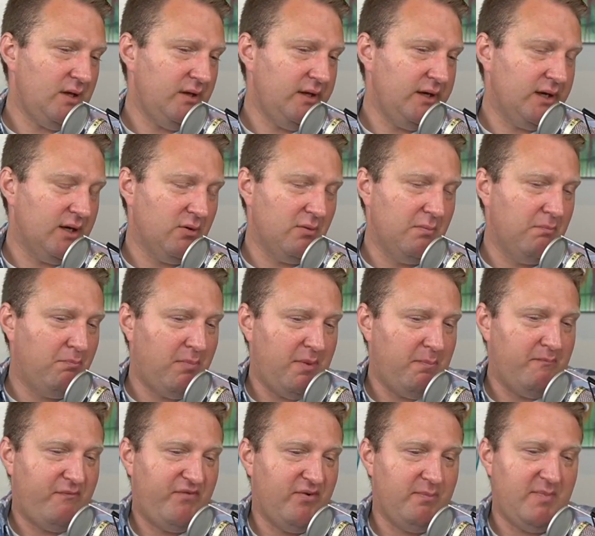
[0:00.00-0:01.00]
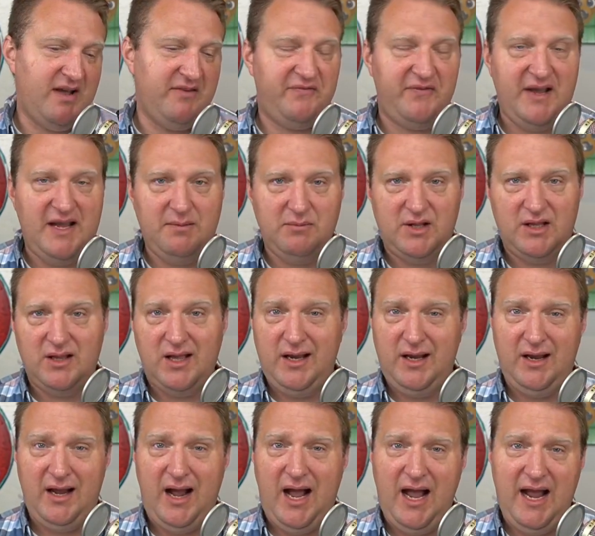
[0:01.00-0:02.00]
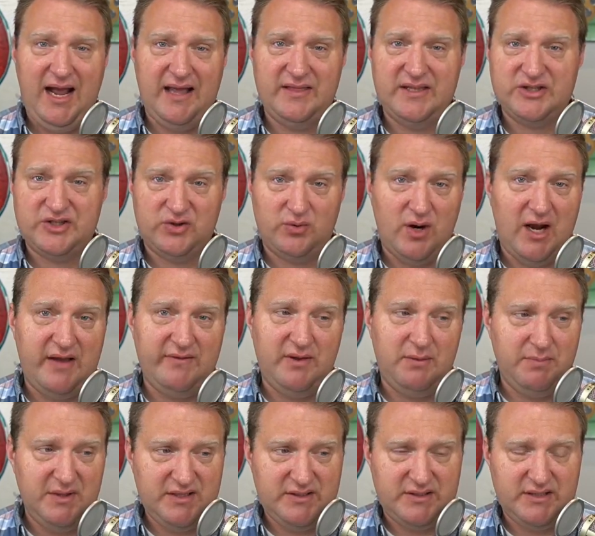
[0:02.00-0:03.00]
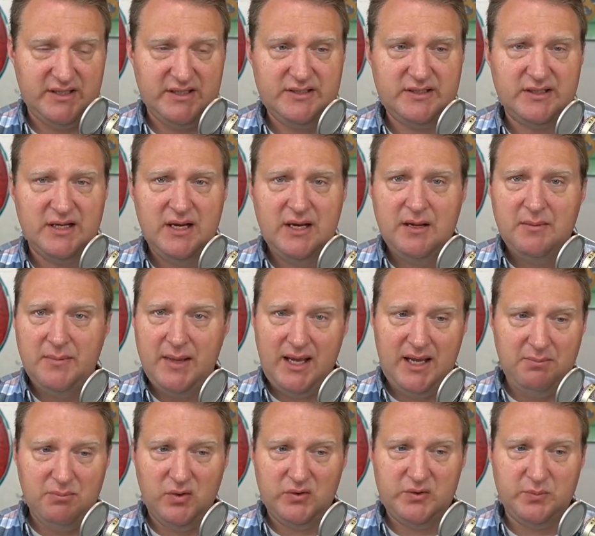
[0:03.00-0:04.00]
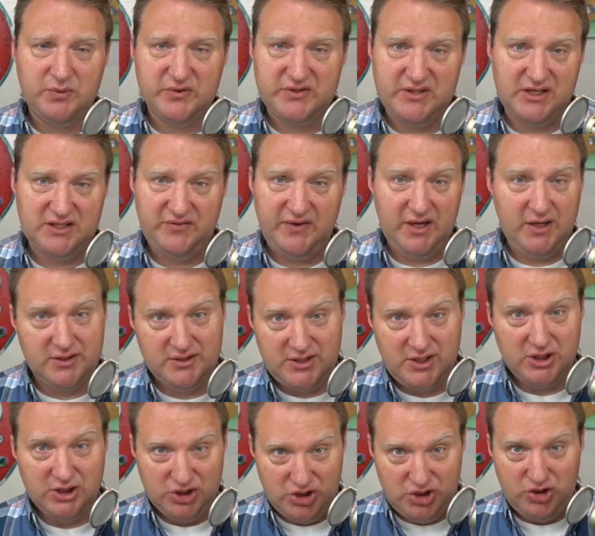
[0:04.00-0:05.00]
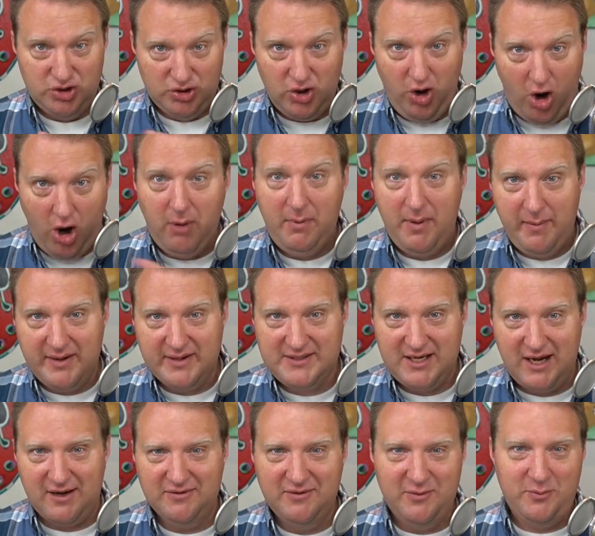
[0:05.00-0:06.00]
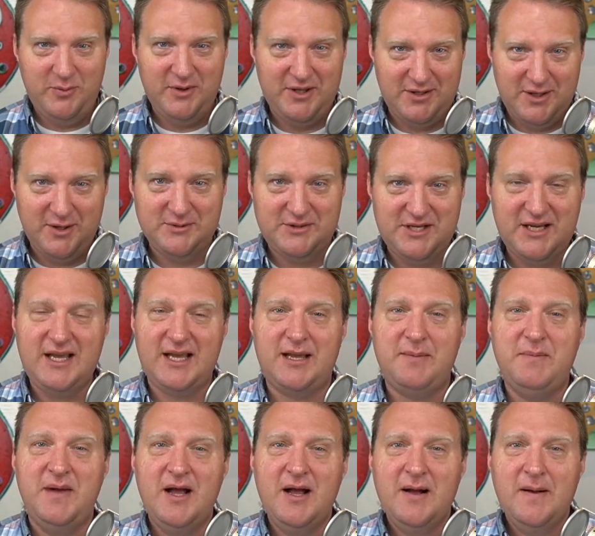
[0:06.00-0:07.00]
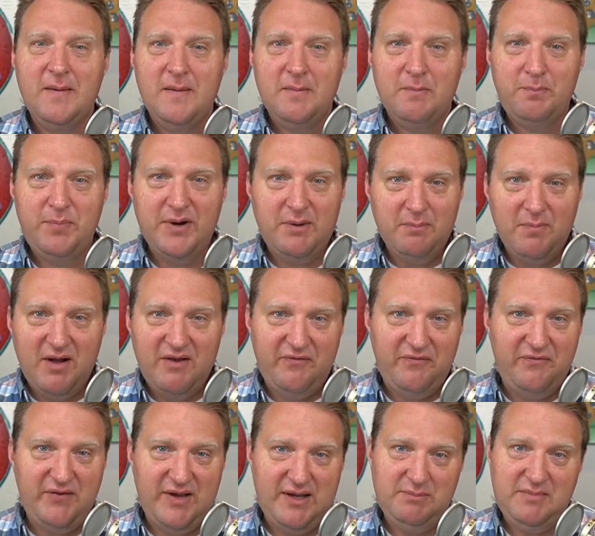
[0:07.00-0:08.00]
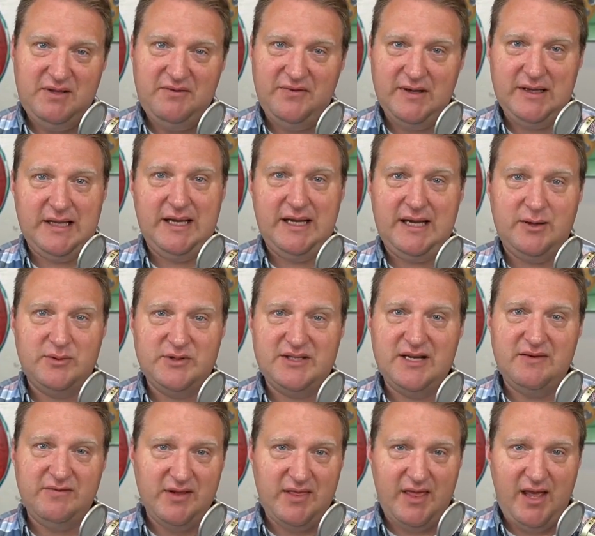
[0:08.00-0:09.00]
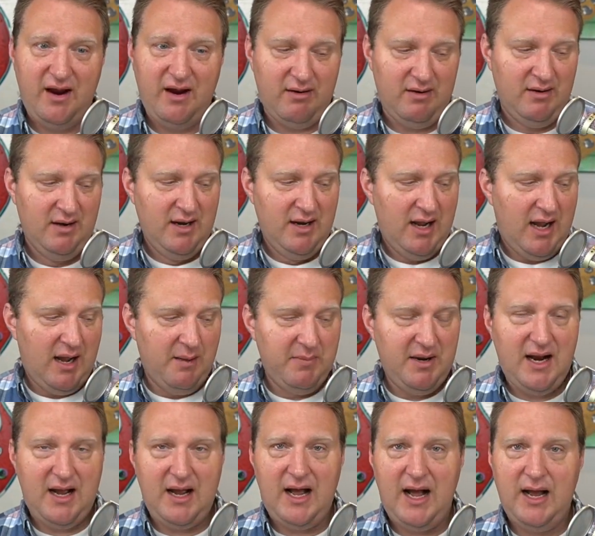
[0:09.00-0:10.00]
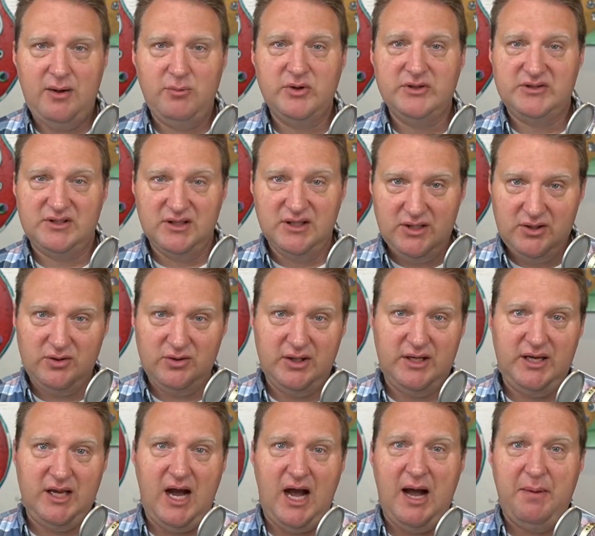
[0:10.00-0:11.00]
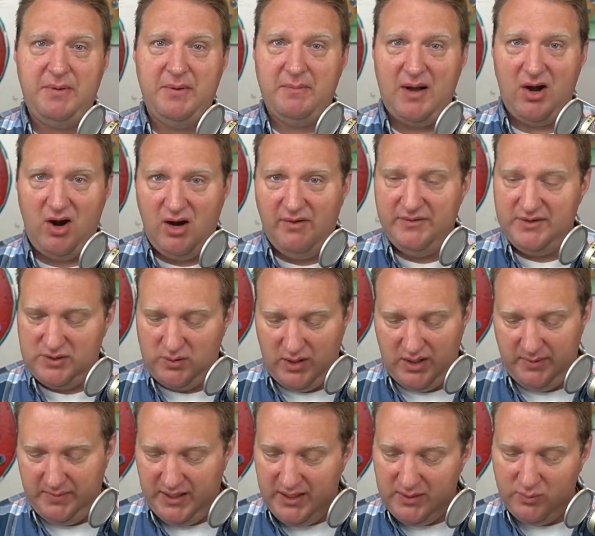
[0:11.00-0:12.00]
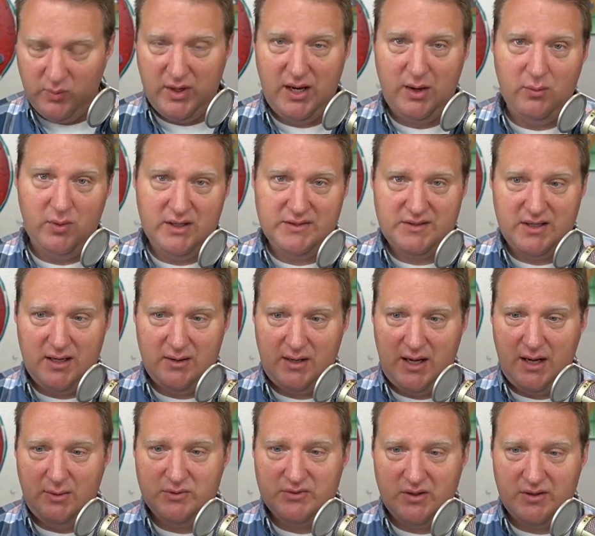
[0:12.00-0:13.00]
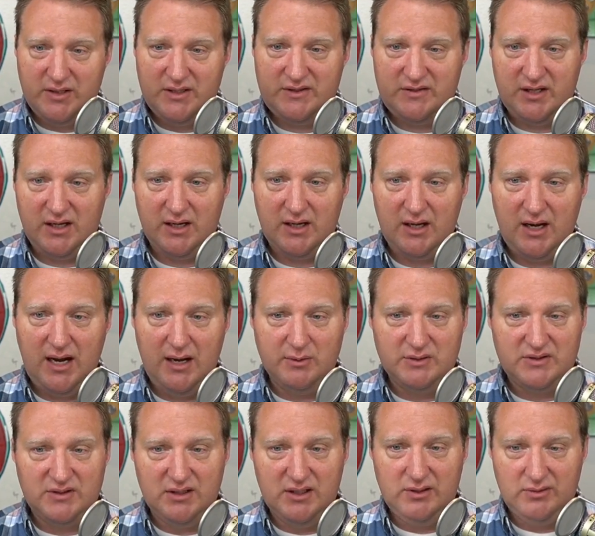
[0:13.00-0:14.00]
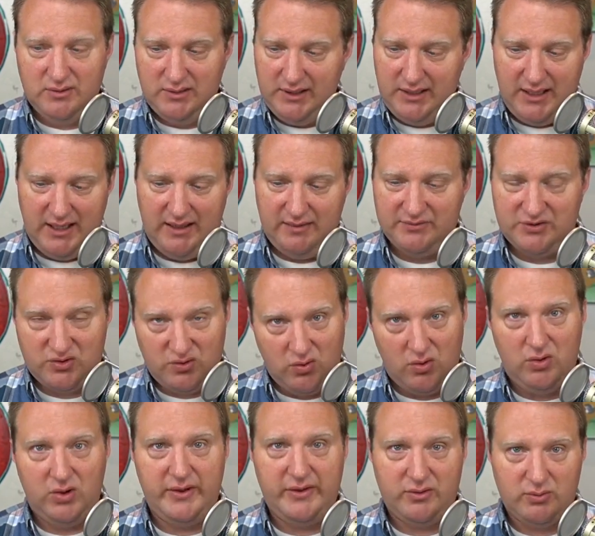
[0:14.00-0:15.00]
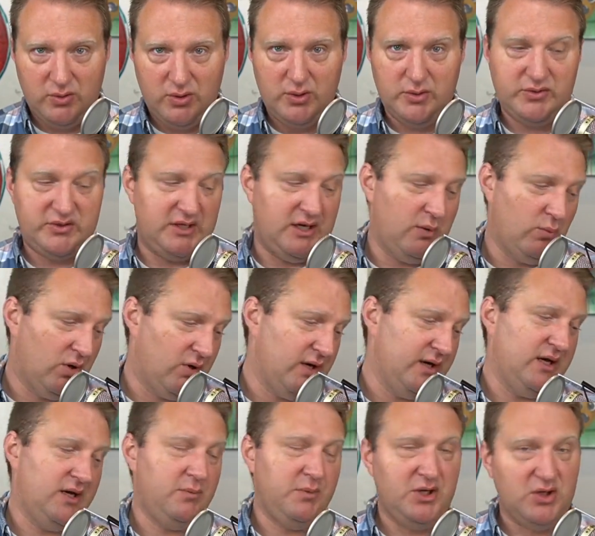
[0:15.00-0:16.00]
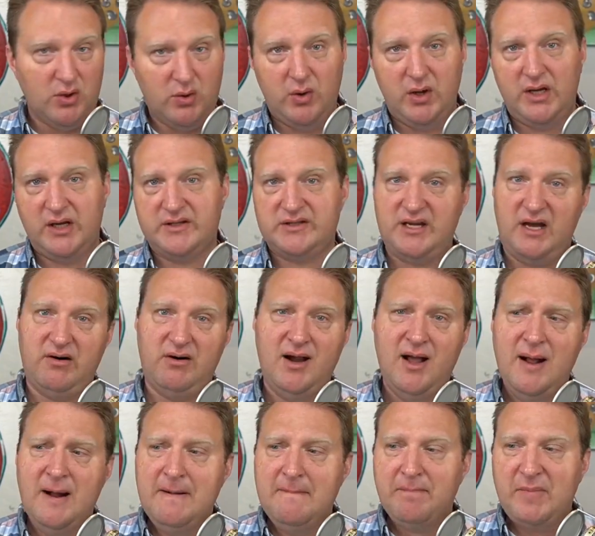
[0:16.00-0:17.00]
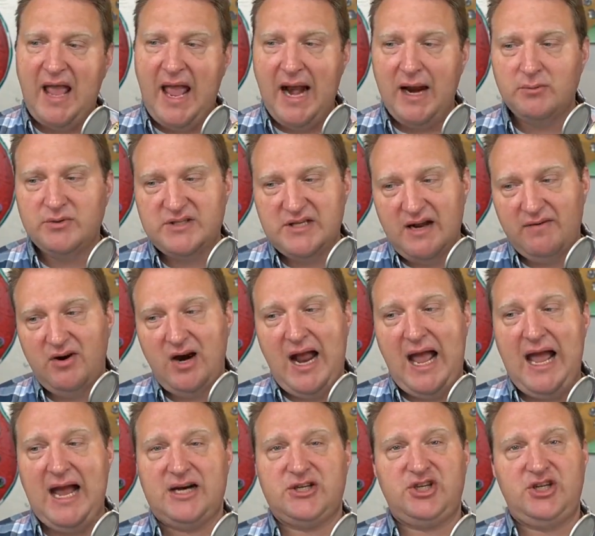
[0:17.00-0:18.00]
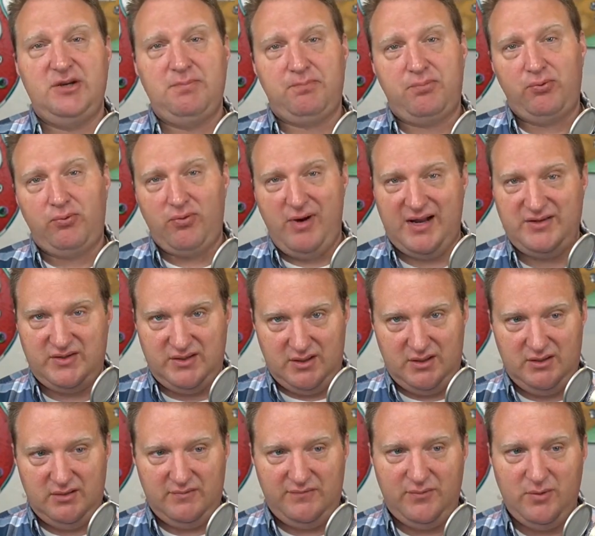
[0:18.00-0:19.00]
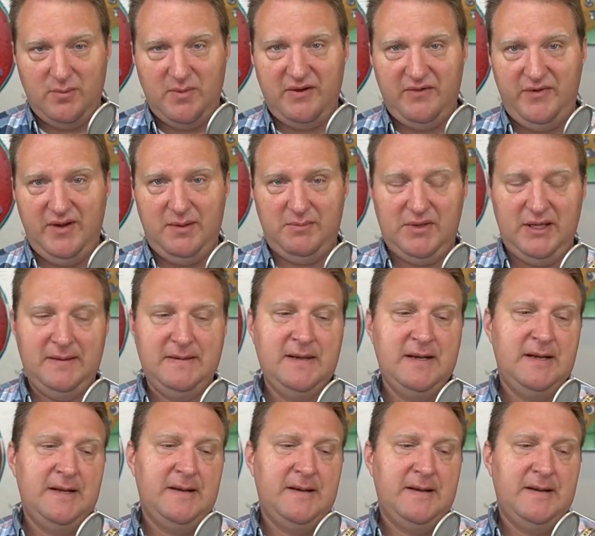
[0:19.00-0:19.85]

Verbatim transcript: you know, for my family, like I had this thriving business making multiple six figures all by myself with no team, but my family felt like I was never there. I mean, I, I, was literally up in my office quite a bit. And when I wasn't, I, I was on this thing. I was literally kind of scrolling through, seeing what do I need to be doing, et cetera. And I was never actually present for my family.